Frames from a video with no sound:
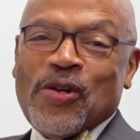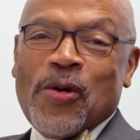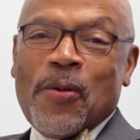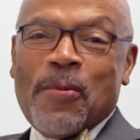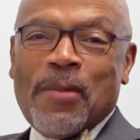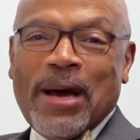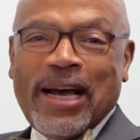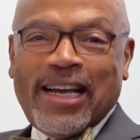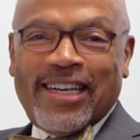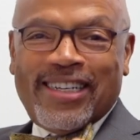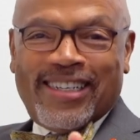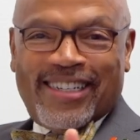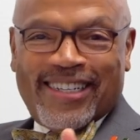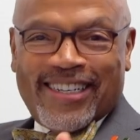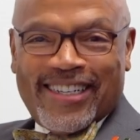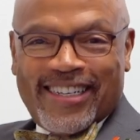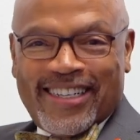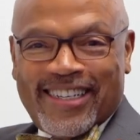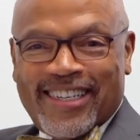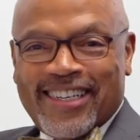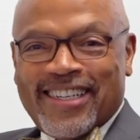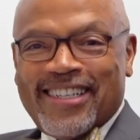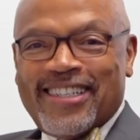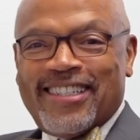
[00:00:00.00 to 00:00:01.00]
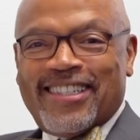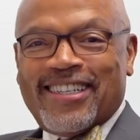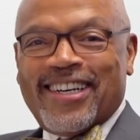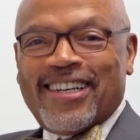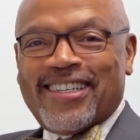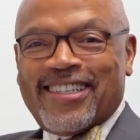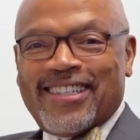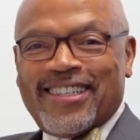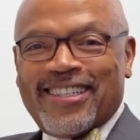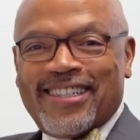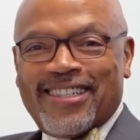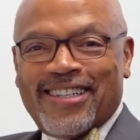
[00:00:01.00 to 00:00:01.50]
amazing
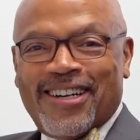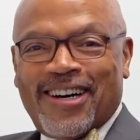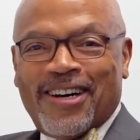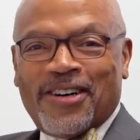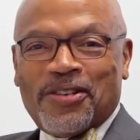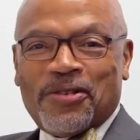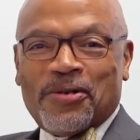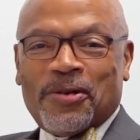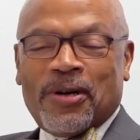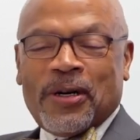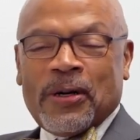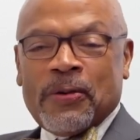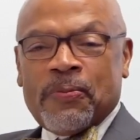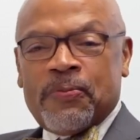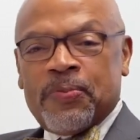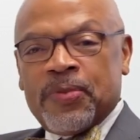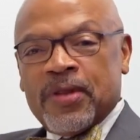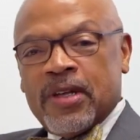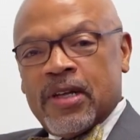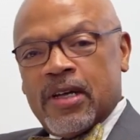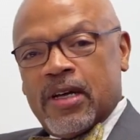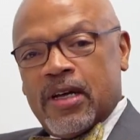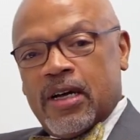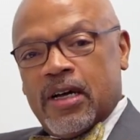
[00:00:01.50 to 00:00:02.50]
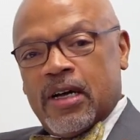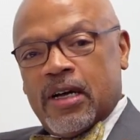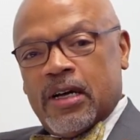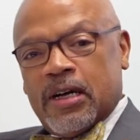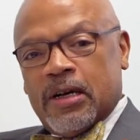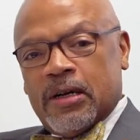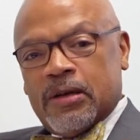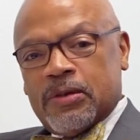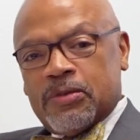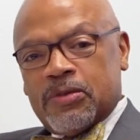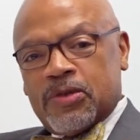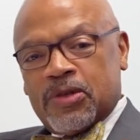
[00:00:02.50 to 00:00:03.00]
Jason
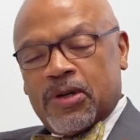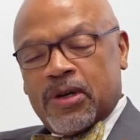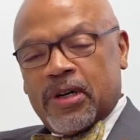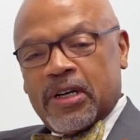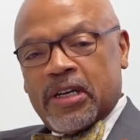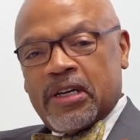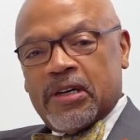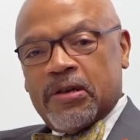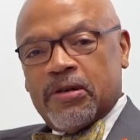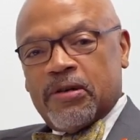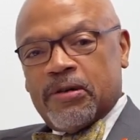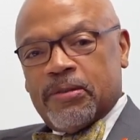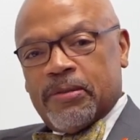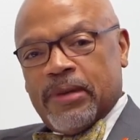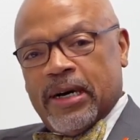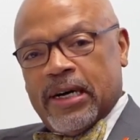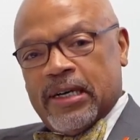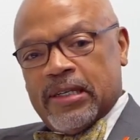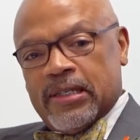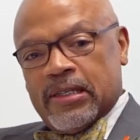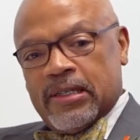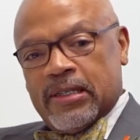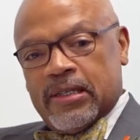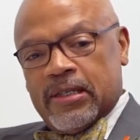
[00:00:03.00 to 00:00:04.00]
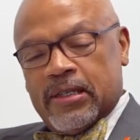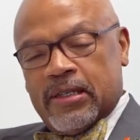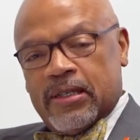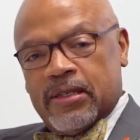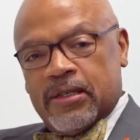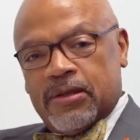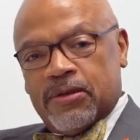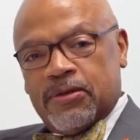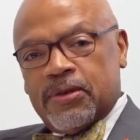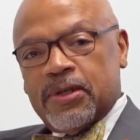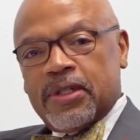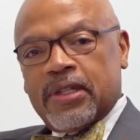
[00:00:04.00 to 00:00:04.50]
Onugha, talking about
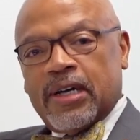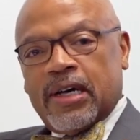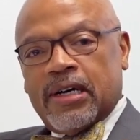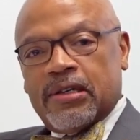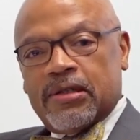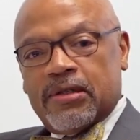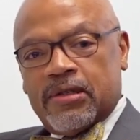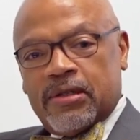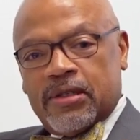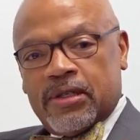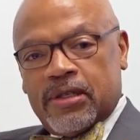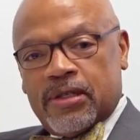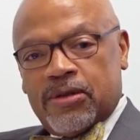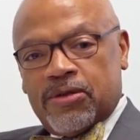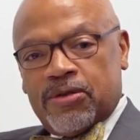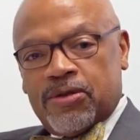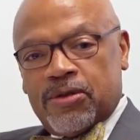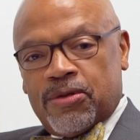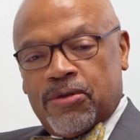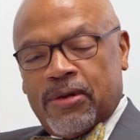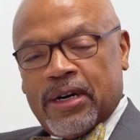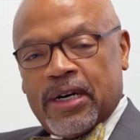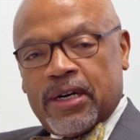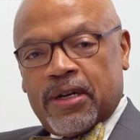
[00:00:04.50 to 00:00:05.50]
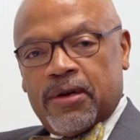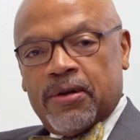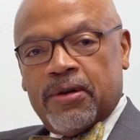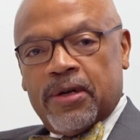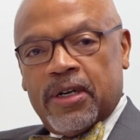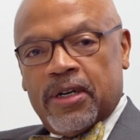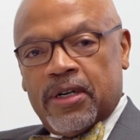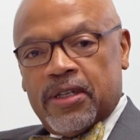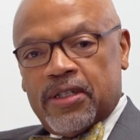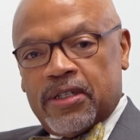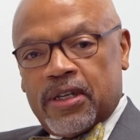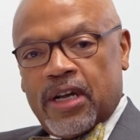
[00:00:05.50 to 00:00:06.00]
without the white coat
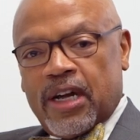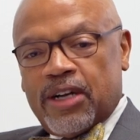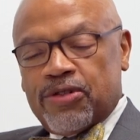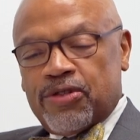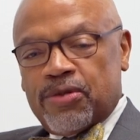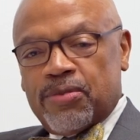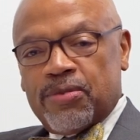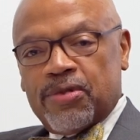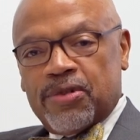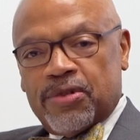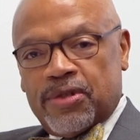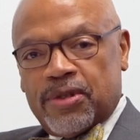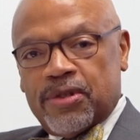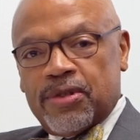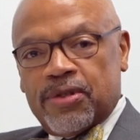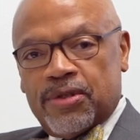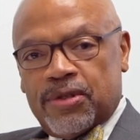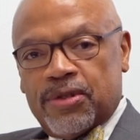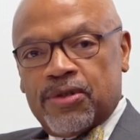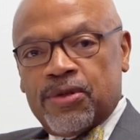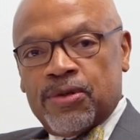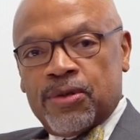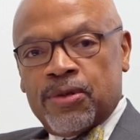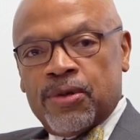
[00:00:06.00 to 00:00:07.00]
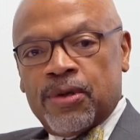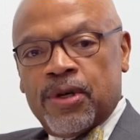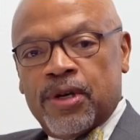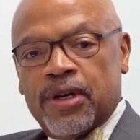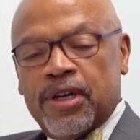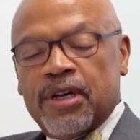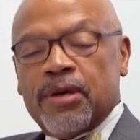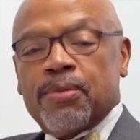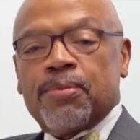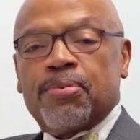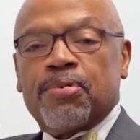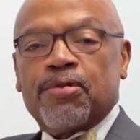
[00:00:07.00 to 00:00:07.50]
and its contributions to
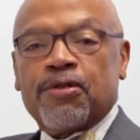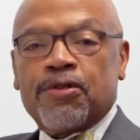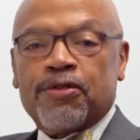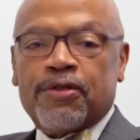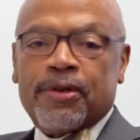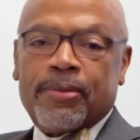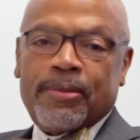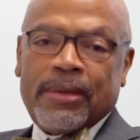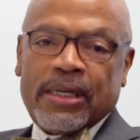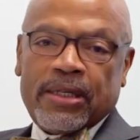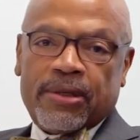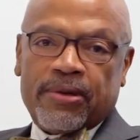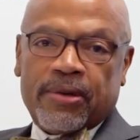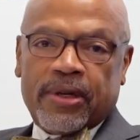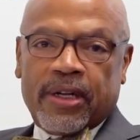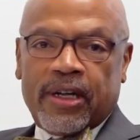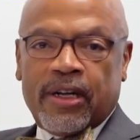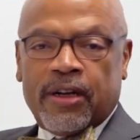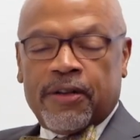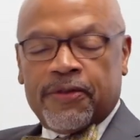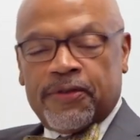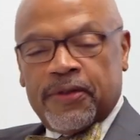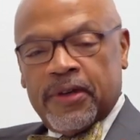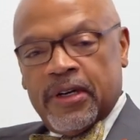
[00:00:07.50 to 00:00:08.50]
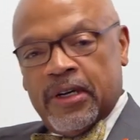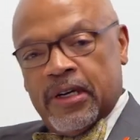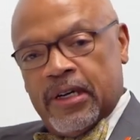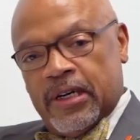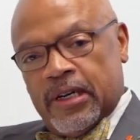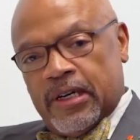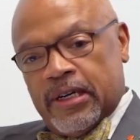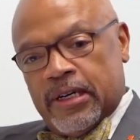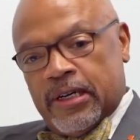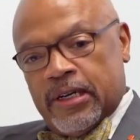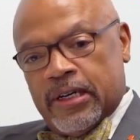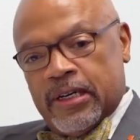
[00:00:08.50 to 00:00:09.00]
improving mental health
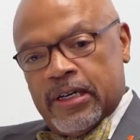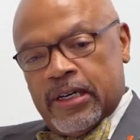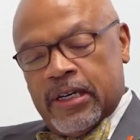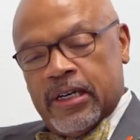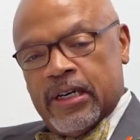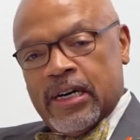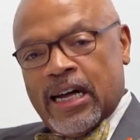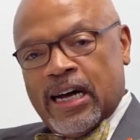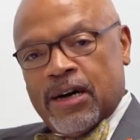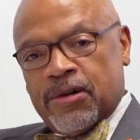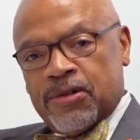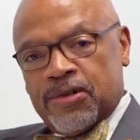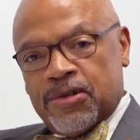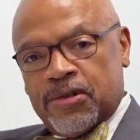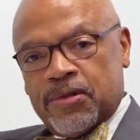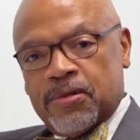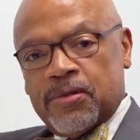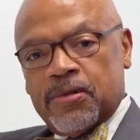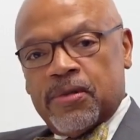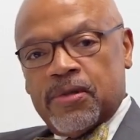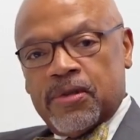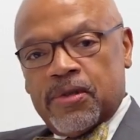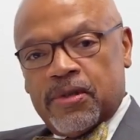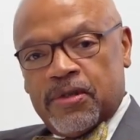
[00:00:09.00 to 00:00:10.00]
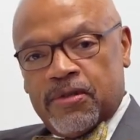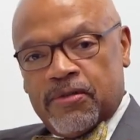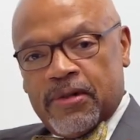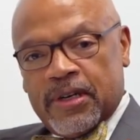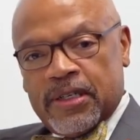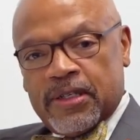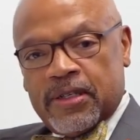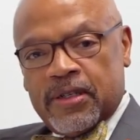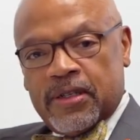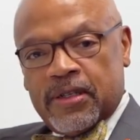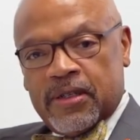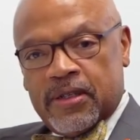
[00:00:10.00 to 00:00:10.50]
in our students,
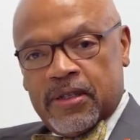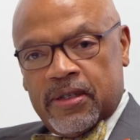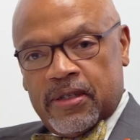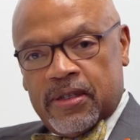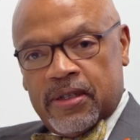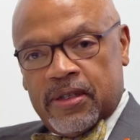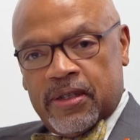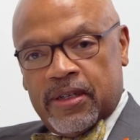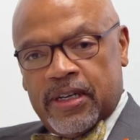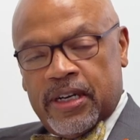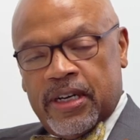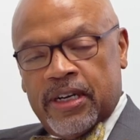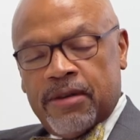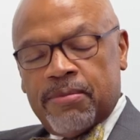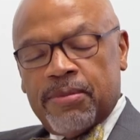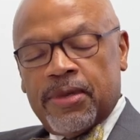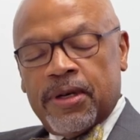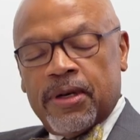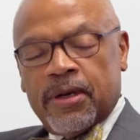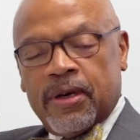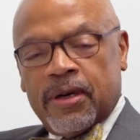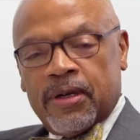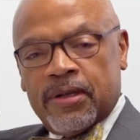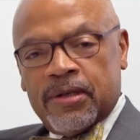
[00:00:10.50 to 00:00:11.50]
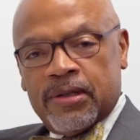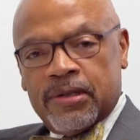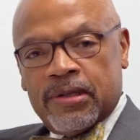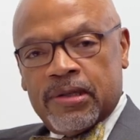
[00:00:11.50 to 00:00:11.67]
residents, and beyond.